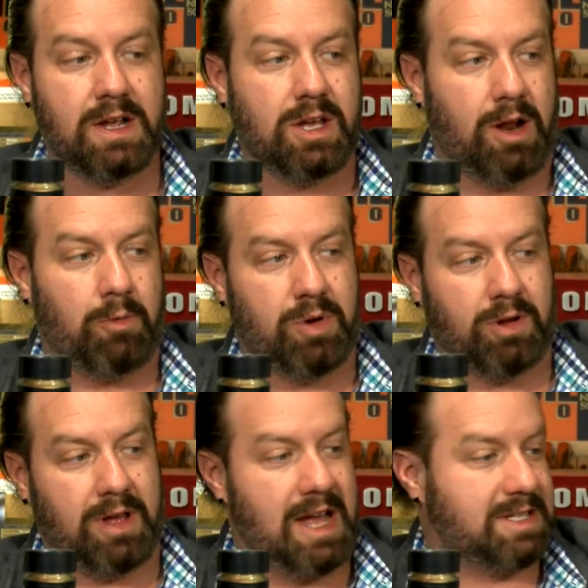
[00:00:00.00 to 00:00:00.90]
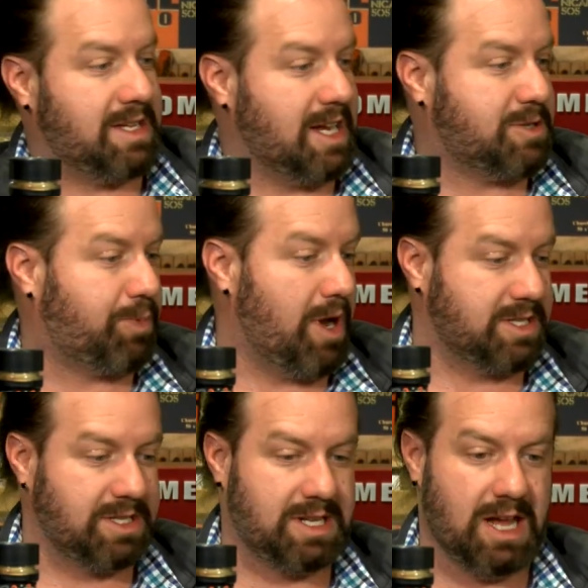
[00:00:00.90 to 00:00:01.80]
you know, it really has a nice
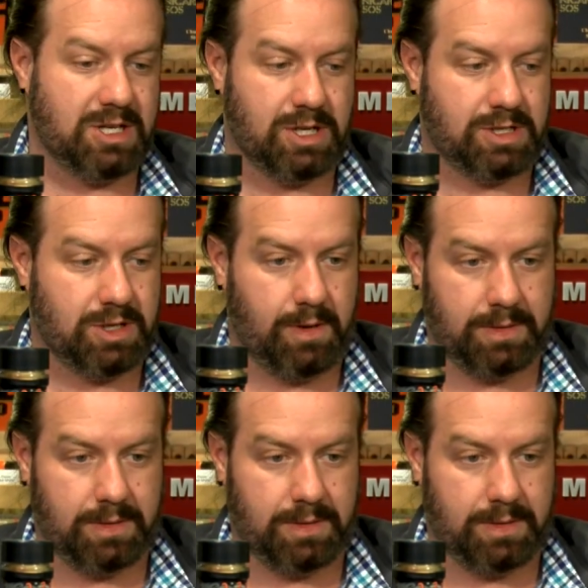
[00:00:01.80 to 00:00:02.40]
presentation. And the way that